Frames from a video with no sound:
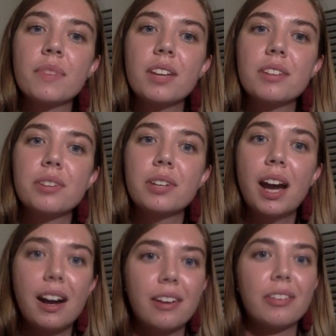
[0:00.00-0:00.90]
So
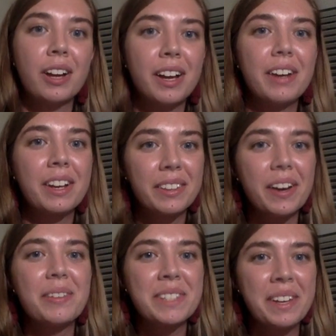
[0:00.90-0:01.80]
yeah, a
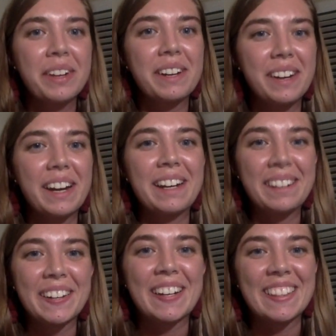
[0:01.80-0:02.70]
lot was going on
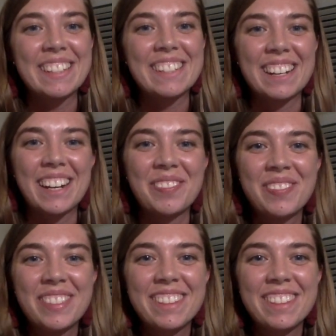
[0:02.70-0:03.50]
around this time.